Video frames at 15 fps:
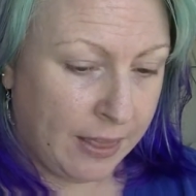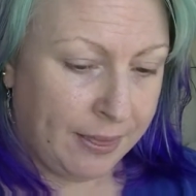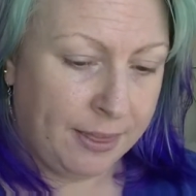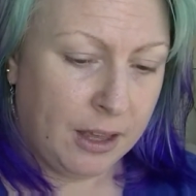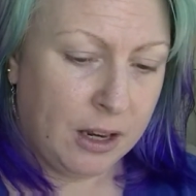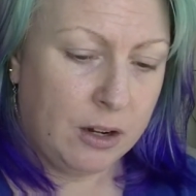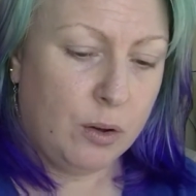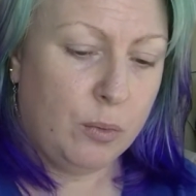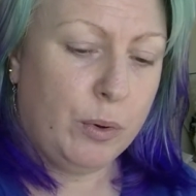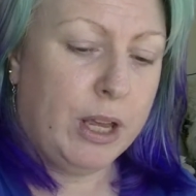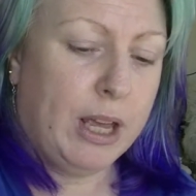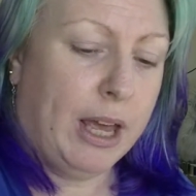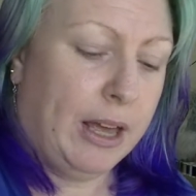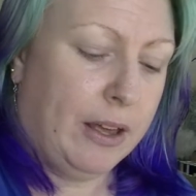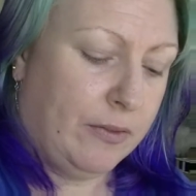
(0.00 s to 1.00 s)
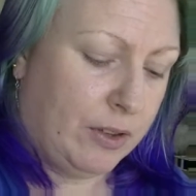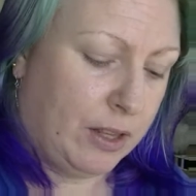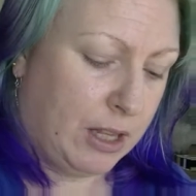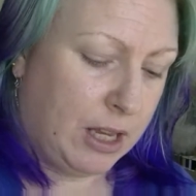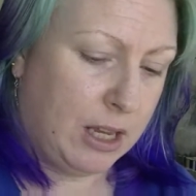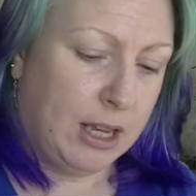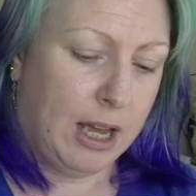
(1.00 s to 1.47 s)
Then we have
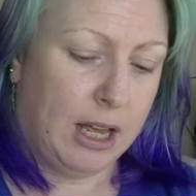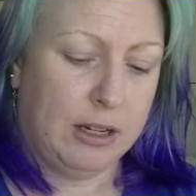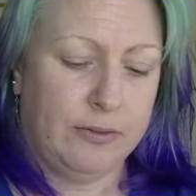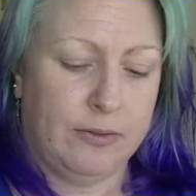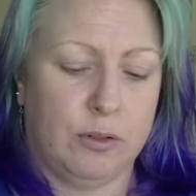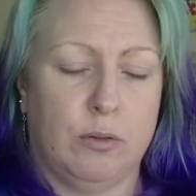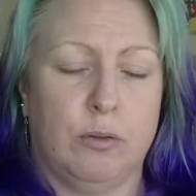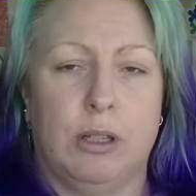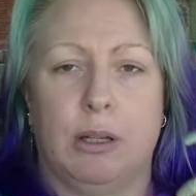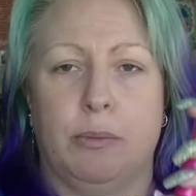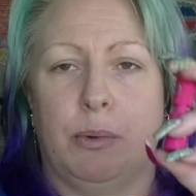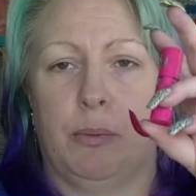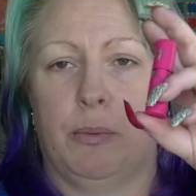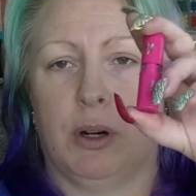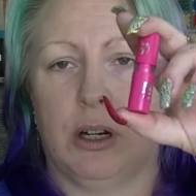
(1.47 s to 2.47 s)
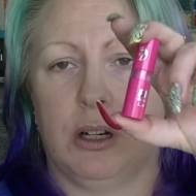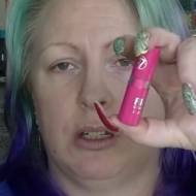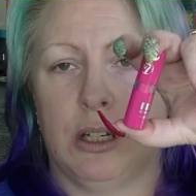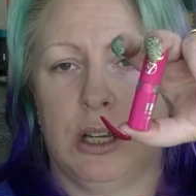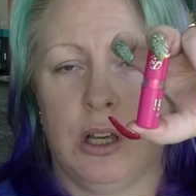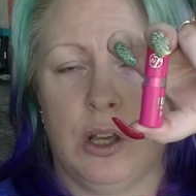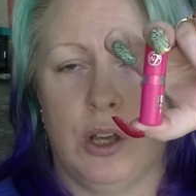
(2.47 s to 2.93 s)
the Colourful Lip
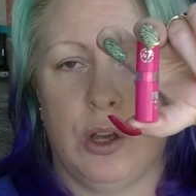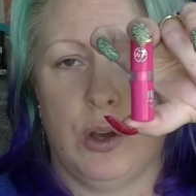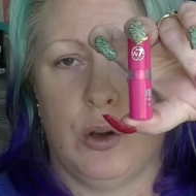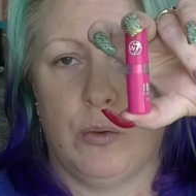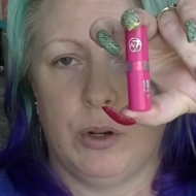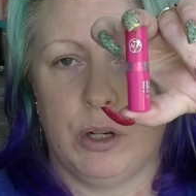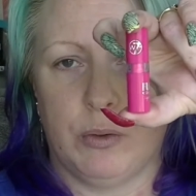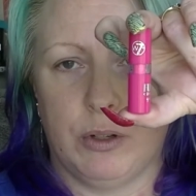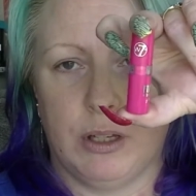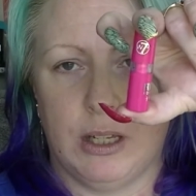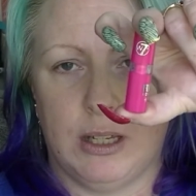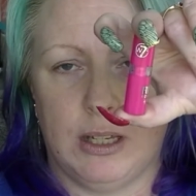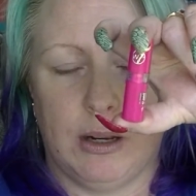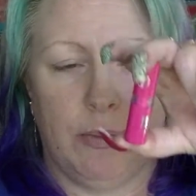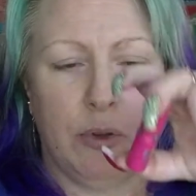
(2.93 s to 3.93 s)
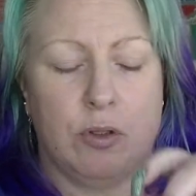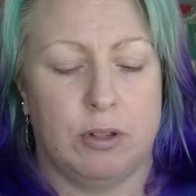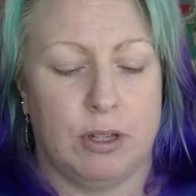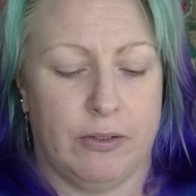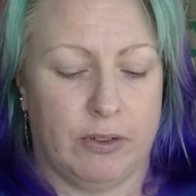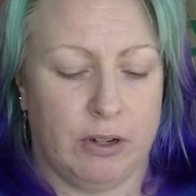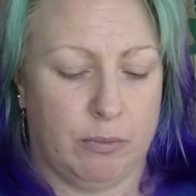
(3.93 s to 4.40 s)
product, which was this
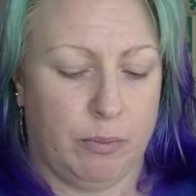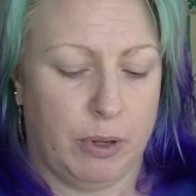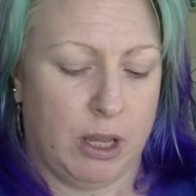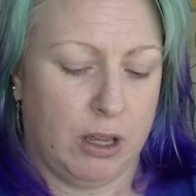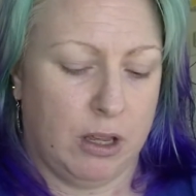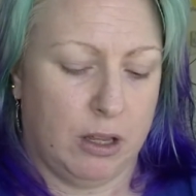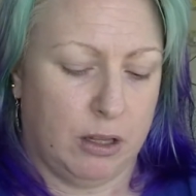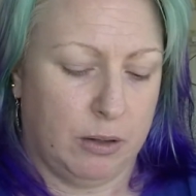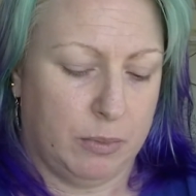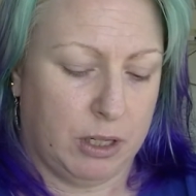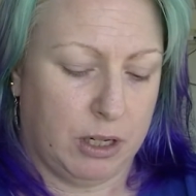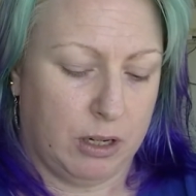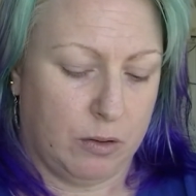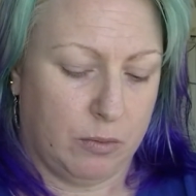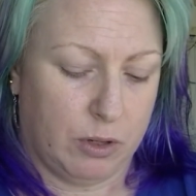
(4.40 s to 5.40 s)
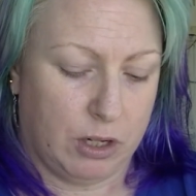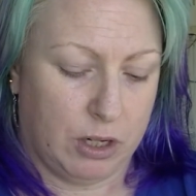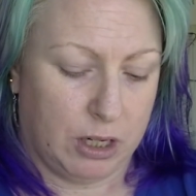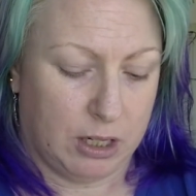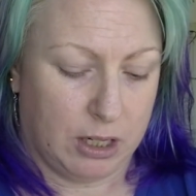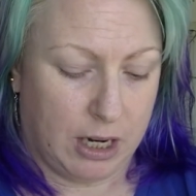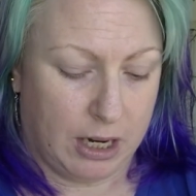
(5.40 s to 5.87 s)
W7 pink lipstick, which
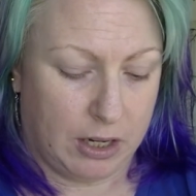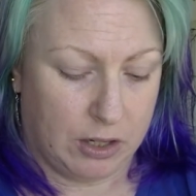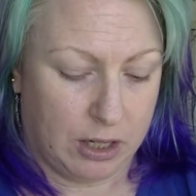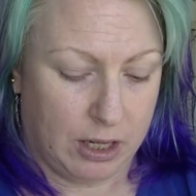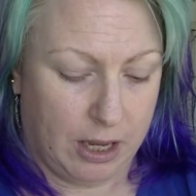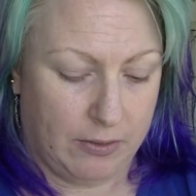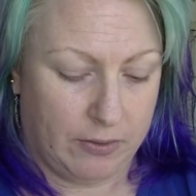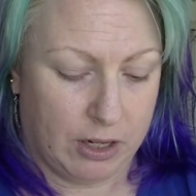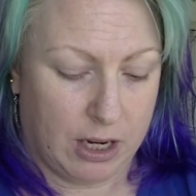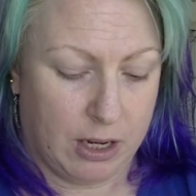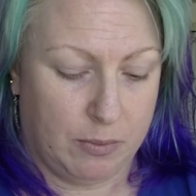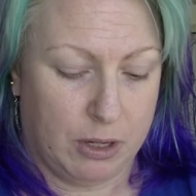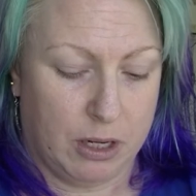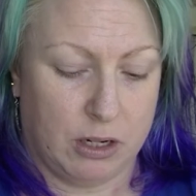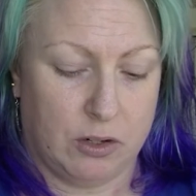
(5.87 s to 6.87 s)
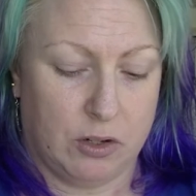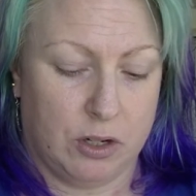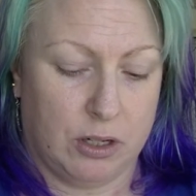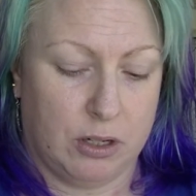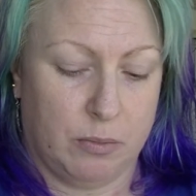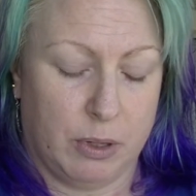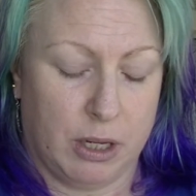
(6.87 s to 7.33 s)
doesn't actually have a name. It is
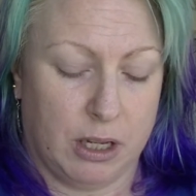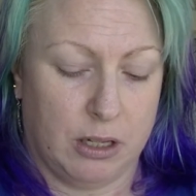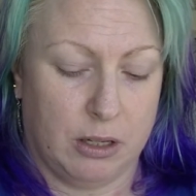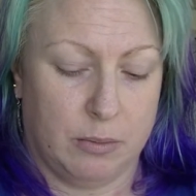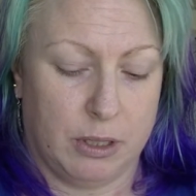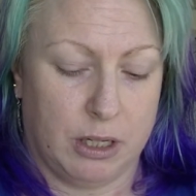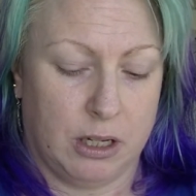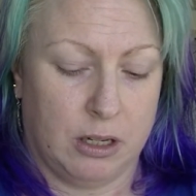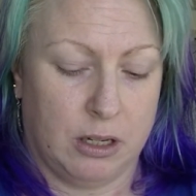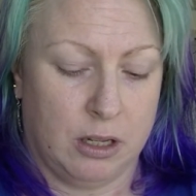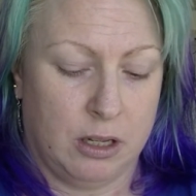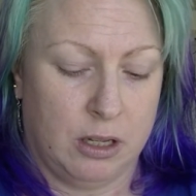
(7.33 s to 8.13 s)
just a pink lipstick.